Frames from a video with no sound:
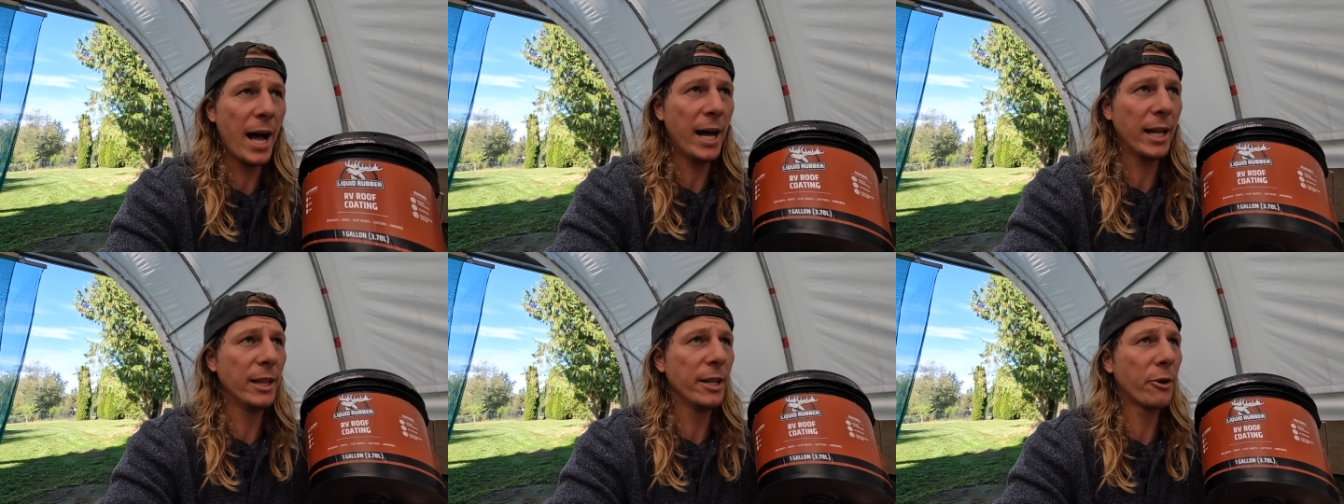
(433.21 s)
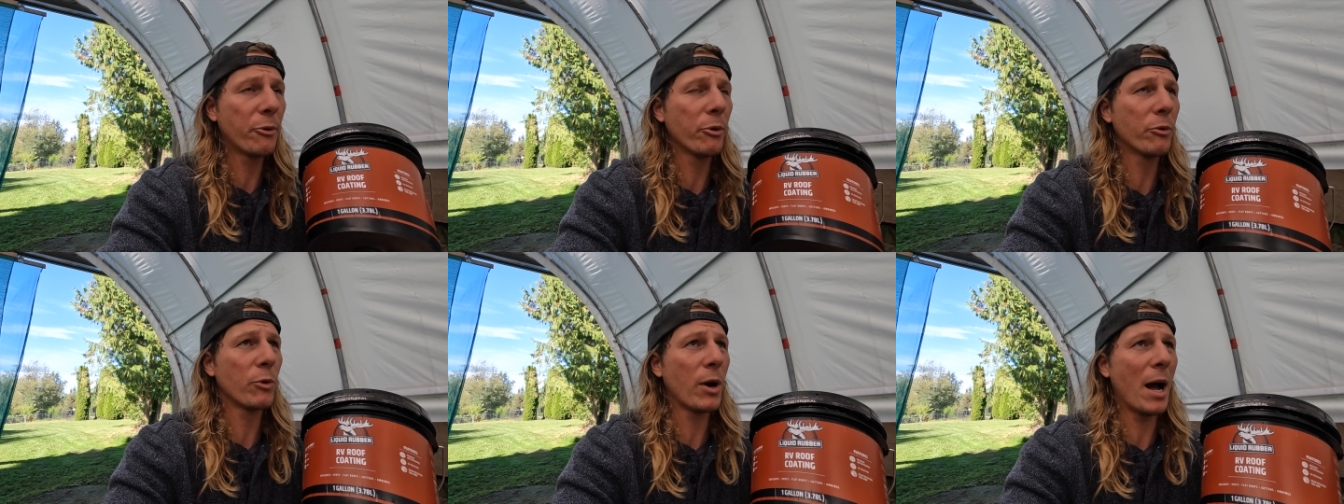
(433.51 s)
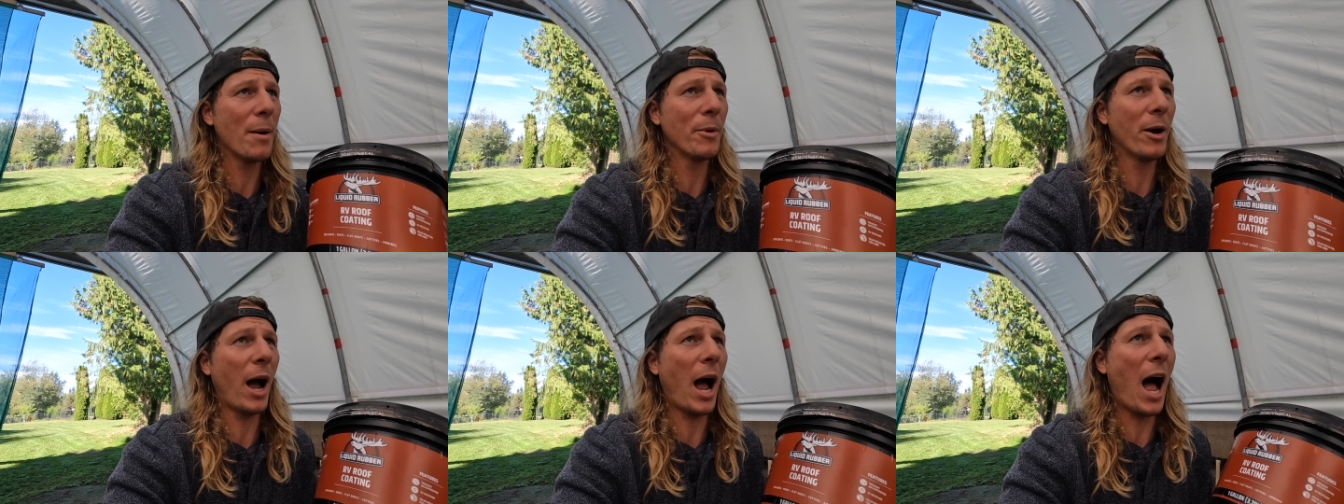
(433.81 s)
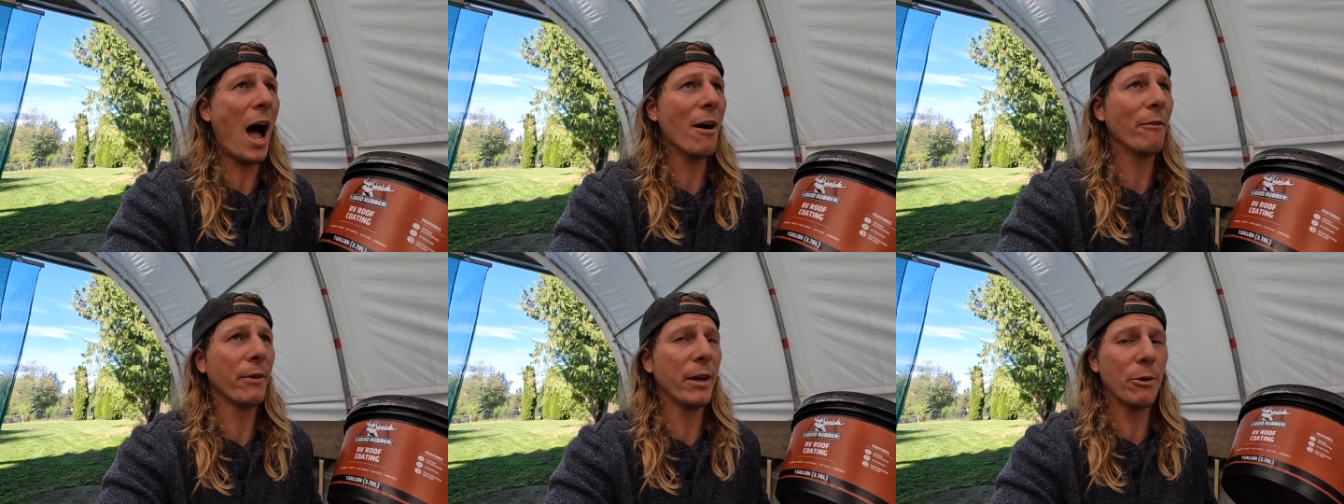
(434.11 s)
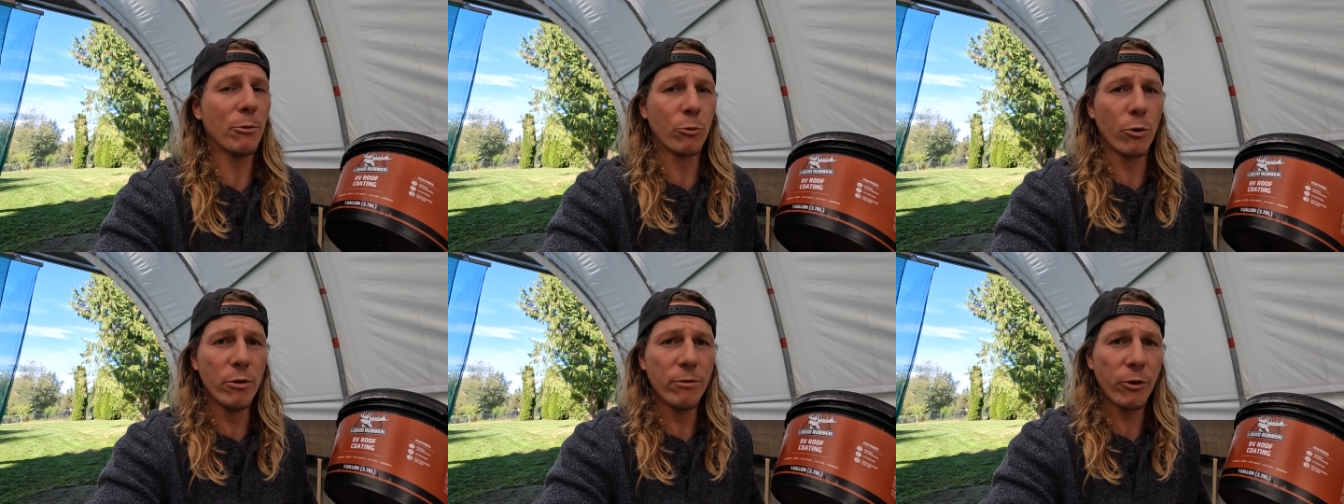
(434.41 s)
liquid rubber
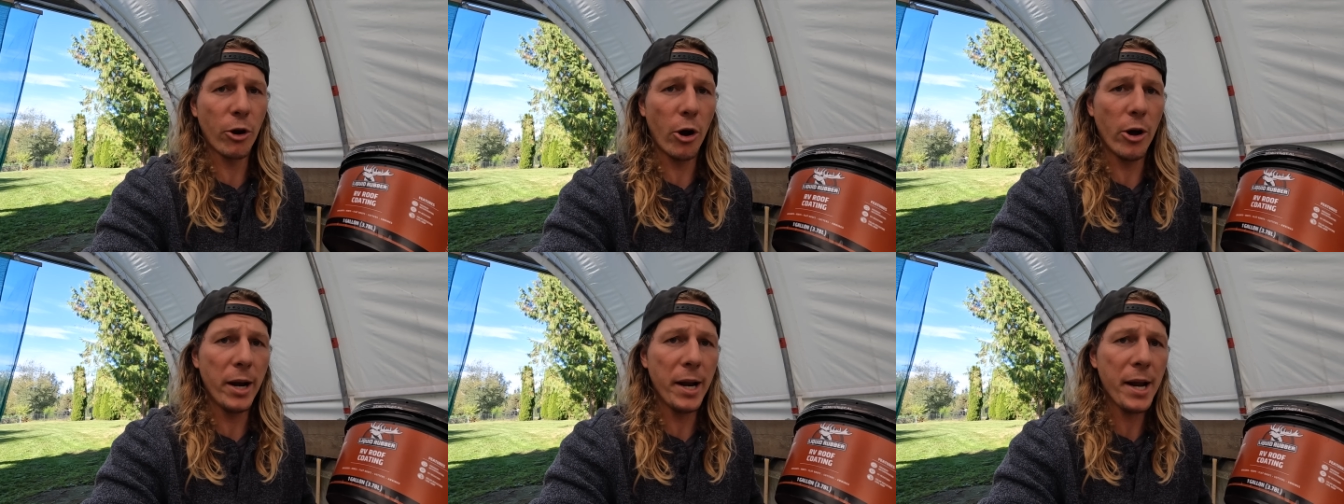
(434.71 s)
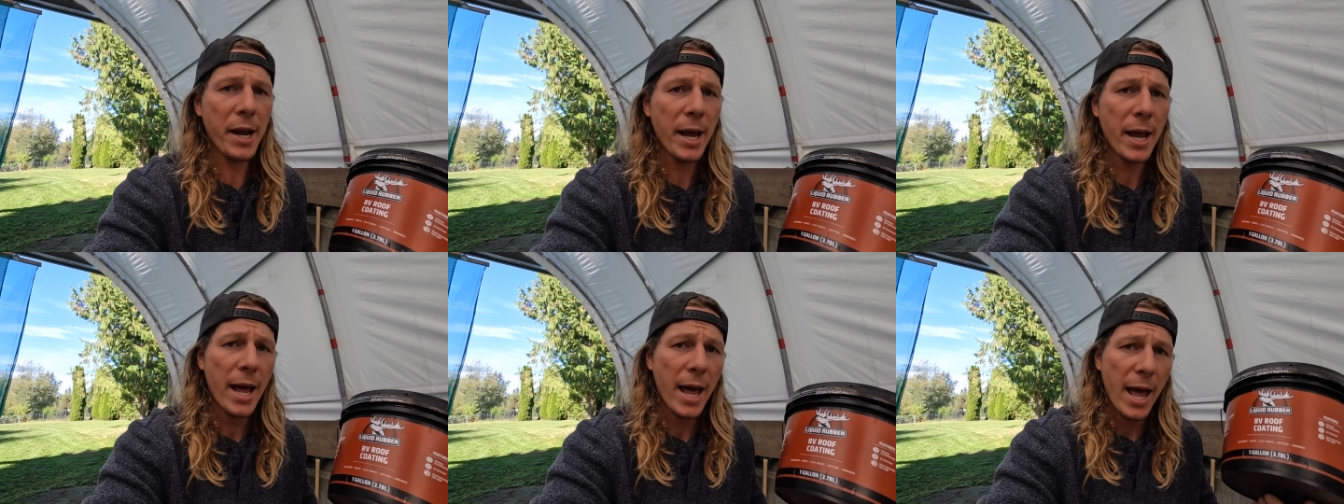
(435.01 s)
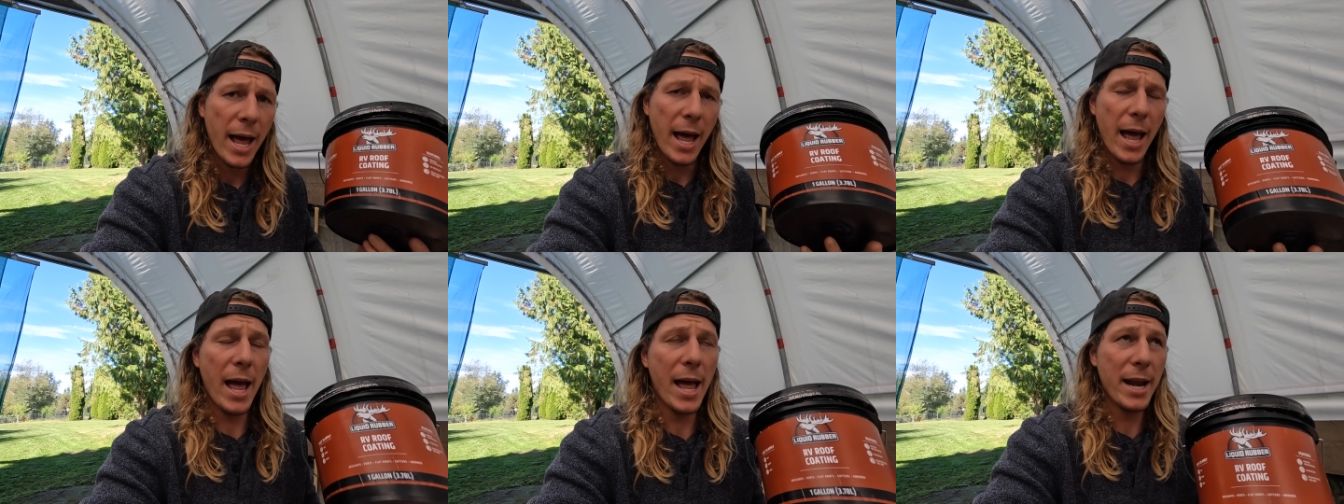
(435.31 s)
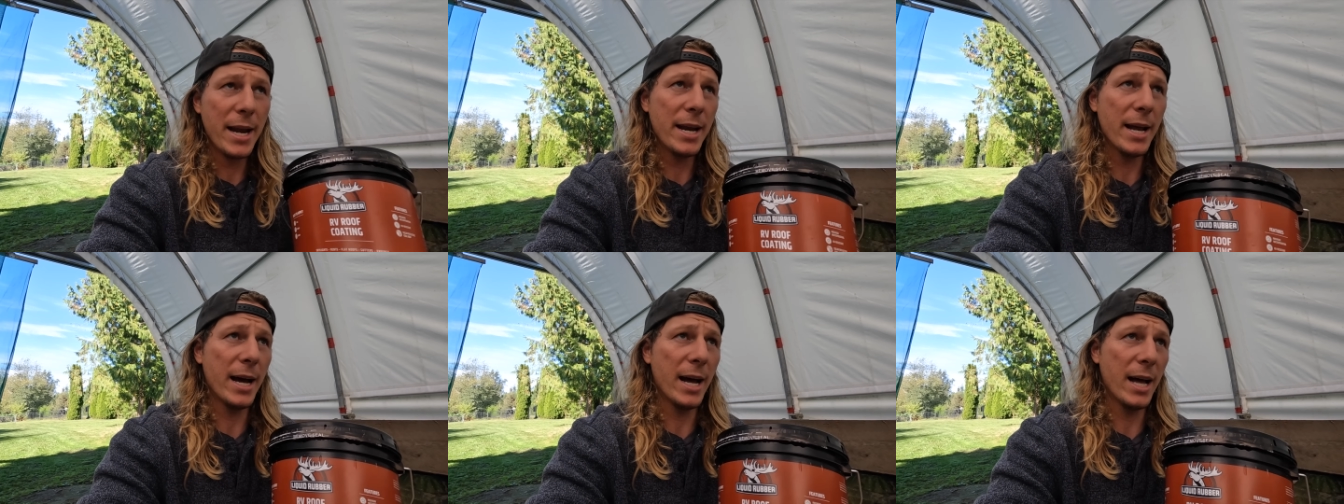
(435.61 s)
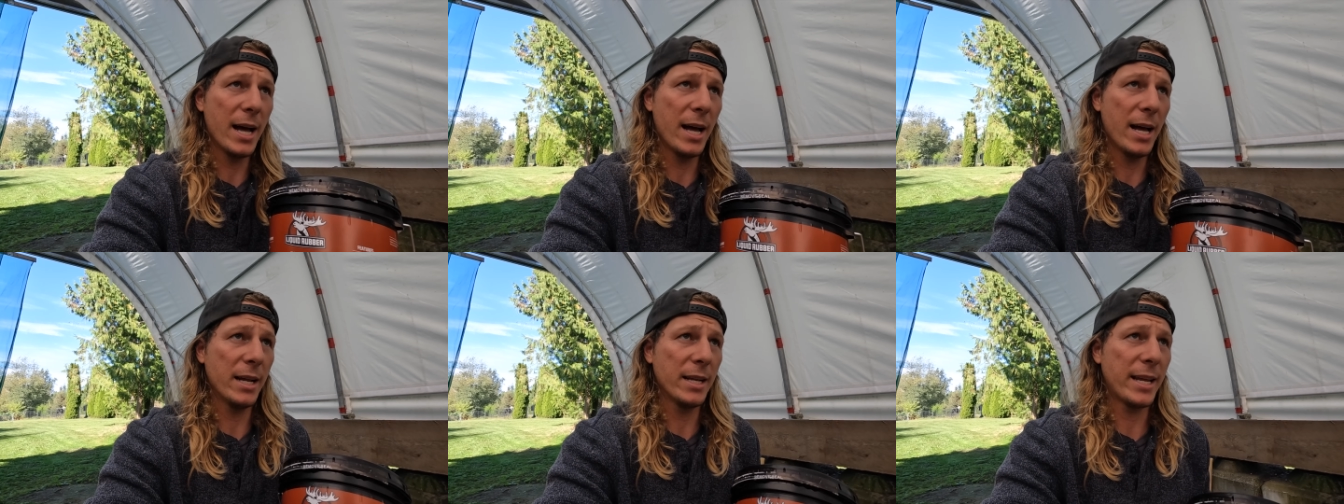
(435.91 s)
RV roof coating and
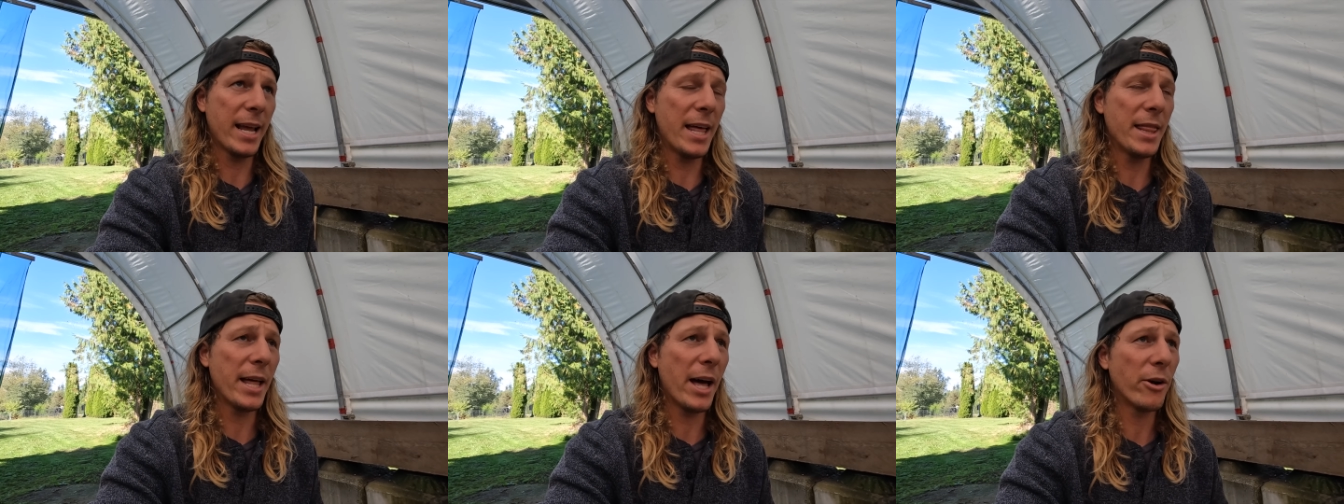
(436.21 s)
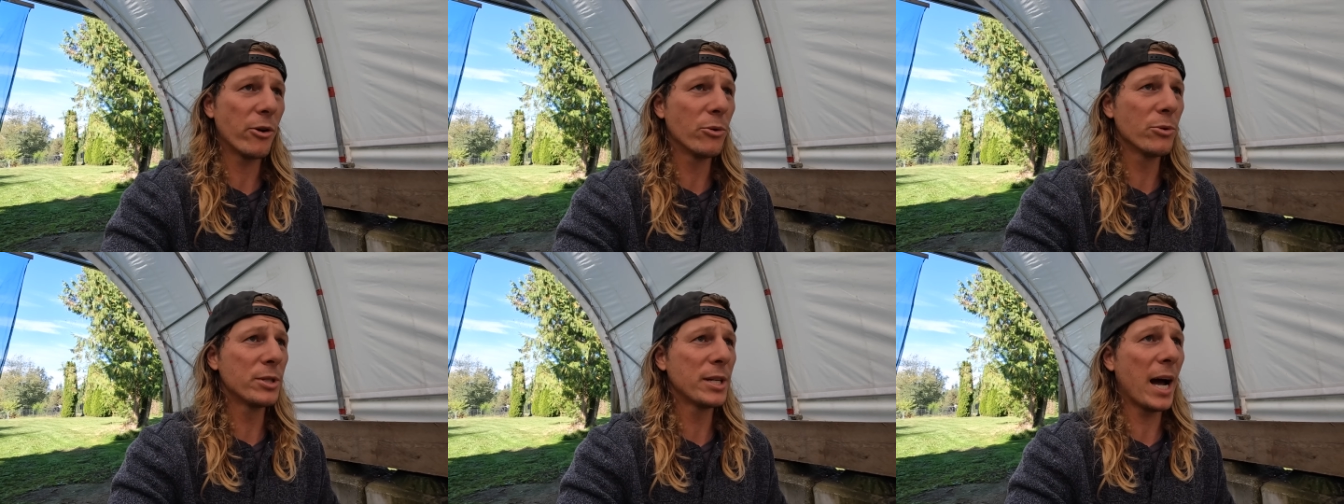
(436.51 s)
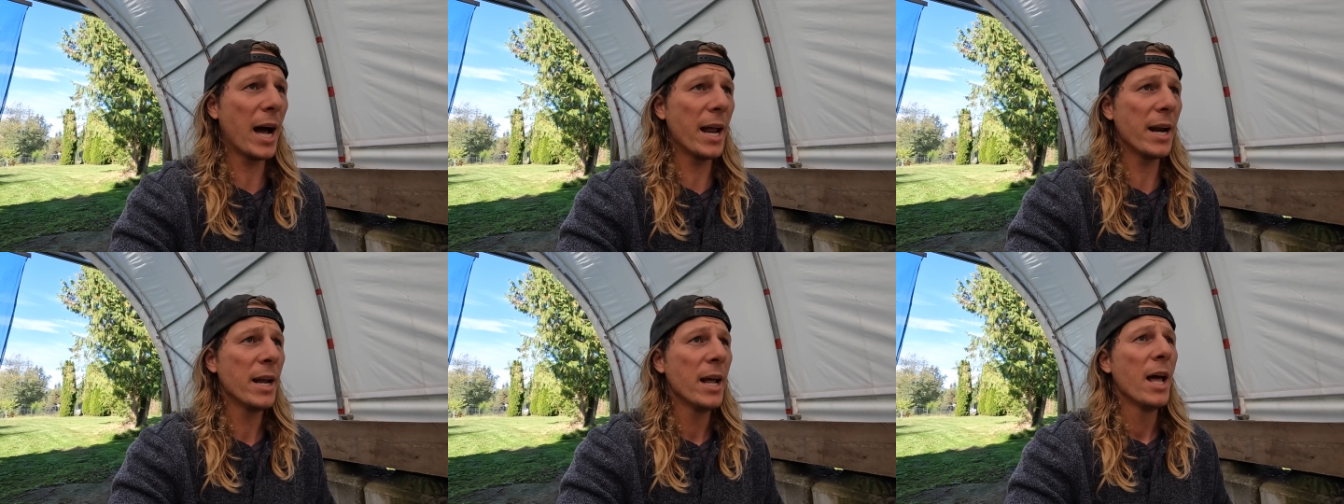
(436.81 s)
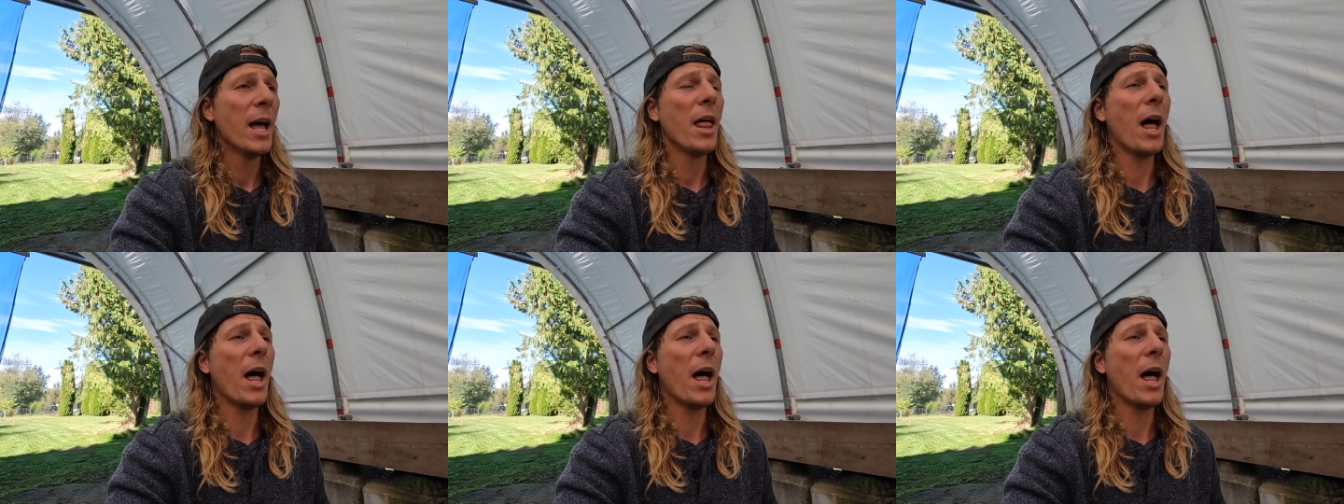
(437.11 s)
get that all done.